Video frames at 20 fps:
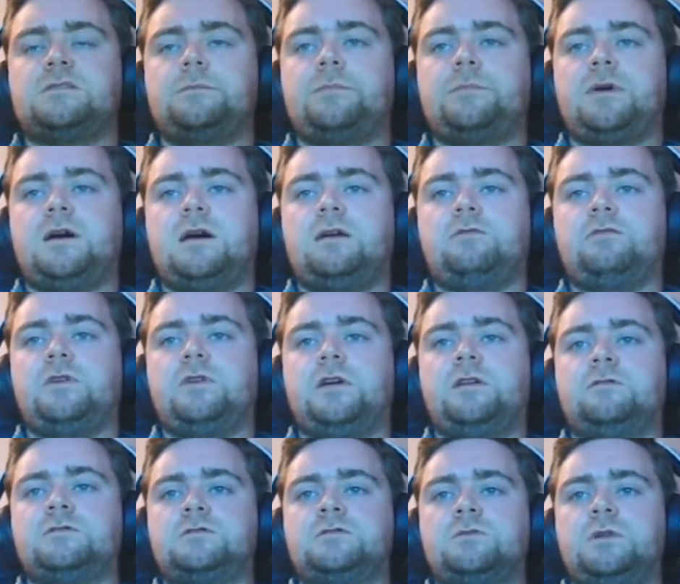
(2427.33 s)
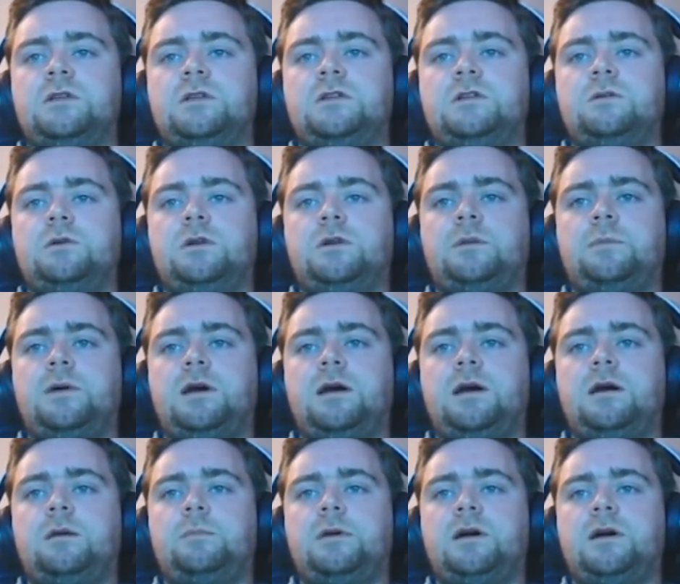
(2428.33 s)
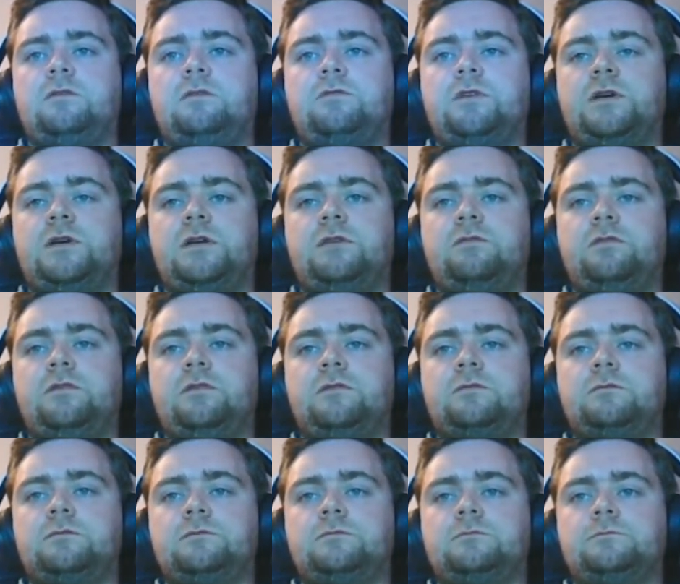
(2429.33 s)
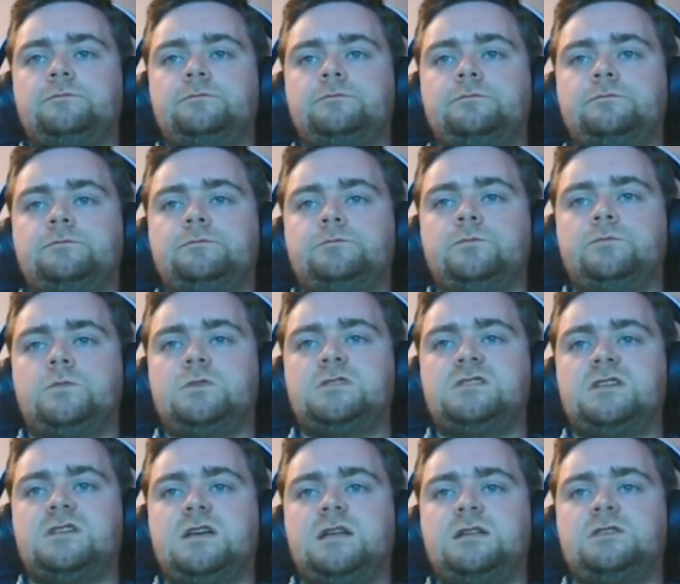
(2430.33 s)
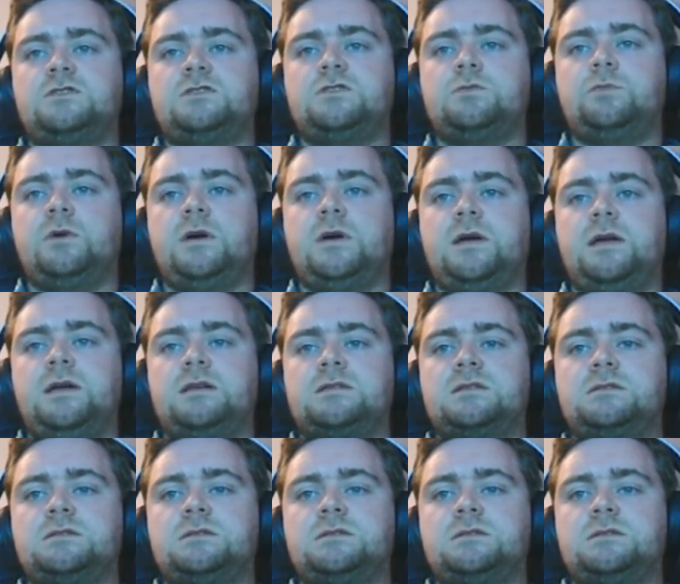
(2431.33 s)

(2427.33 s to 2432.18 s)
par 5 as well. You don't want a par 5. Once again, 2 breaks.